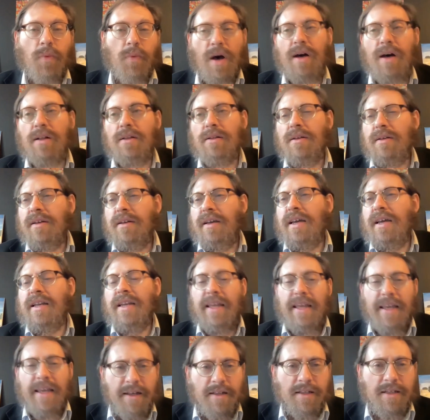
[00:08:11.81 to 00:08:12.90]
Well, in
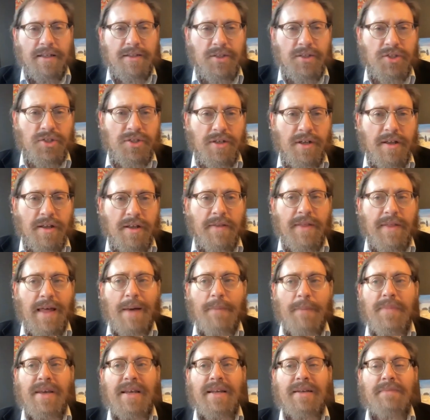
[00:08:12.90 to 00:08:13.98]
English,
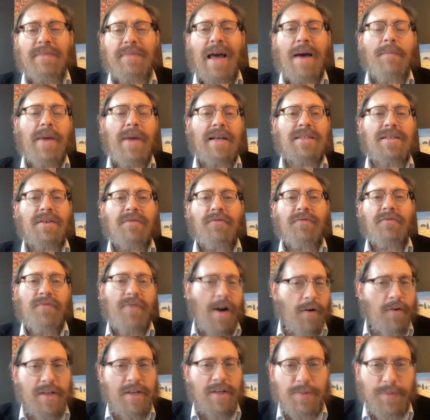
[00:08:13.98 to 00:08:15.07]
that, me- that makes it
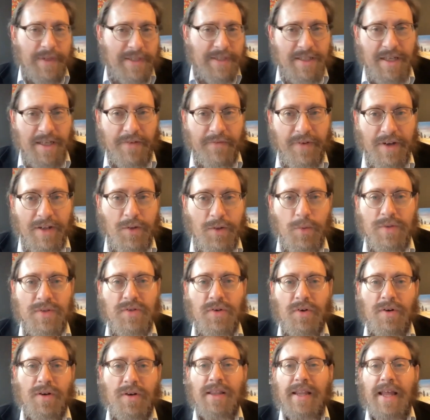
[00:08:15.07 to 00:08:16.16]
very specific to a
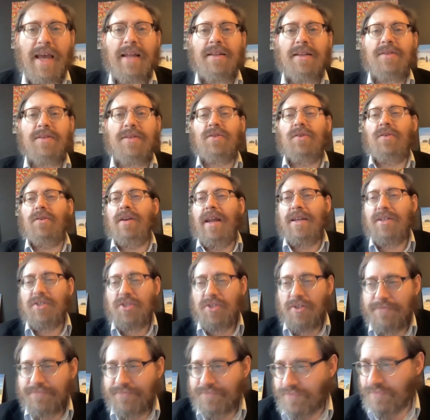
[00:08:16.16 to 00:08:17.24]
certain land, a certain
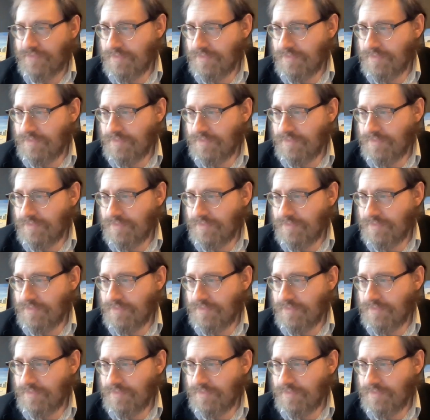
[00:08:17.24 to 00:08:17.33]
nation.